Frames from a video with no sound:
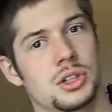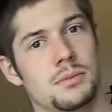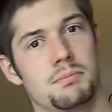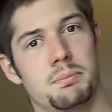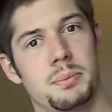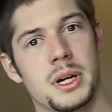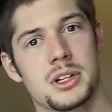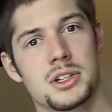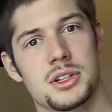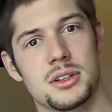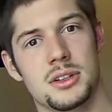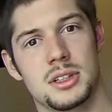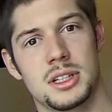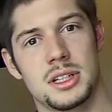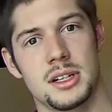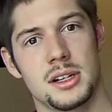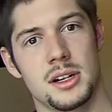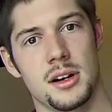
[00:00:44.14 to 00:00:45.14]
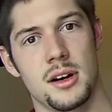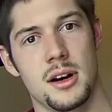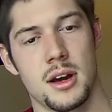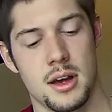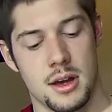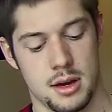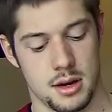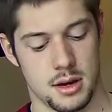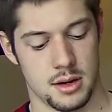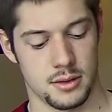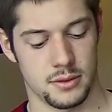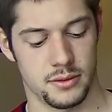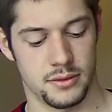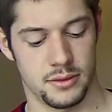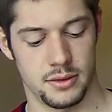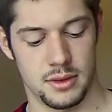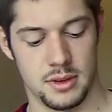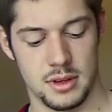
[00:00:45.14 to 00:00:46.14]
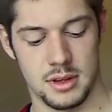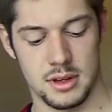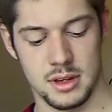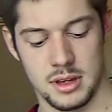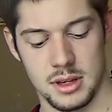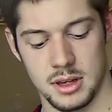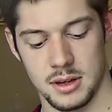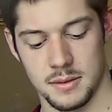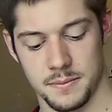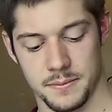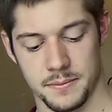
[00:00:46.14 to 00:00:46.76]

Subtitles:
pictures here of the